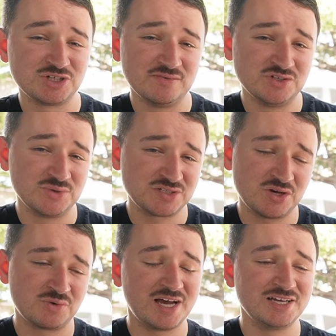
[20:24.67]
over to
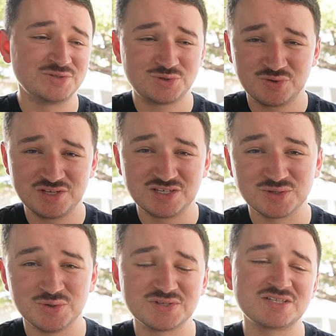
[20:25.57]
external gate, do the
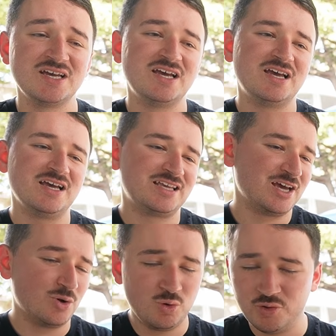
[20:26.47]
exhaust,
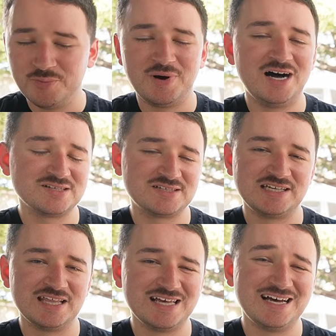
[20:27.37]
get all the parts
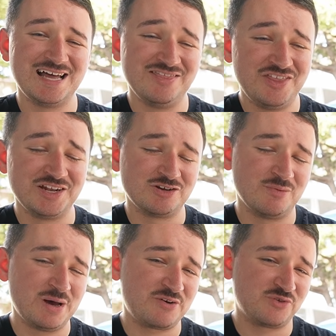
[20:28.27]
together, and then go
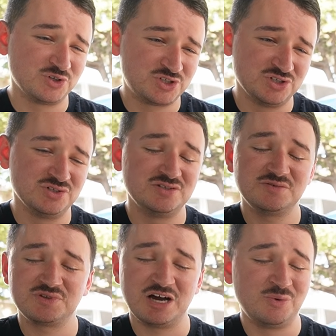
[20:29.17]
back for a
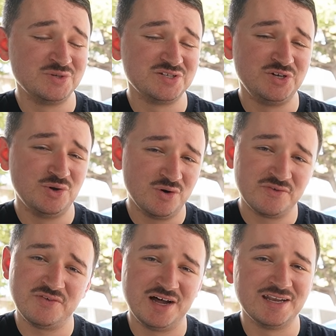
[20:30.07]
tune. That was
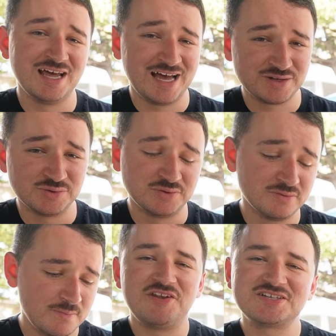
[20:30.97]
not fun at all.
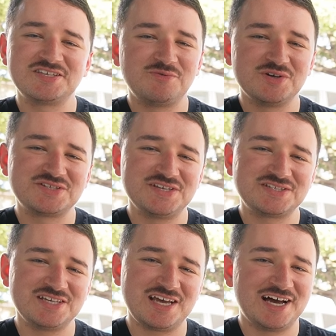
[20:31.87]
And the next thing was
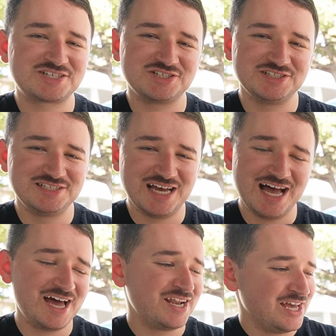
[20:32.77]
this thing actually
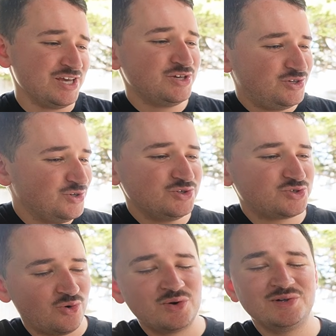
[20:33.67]
had a
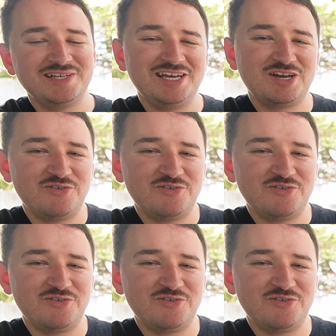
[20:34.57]
huge oil leak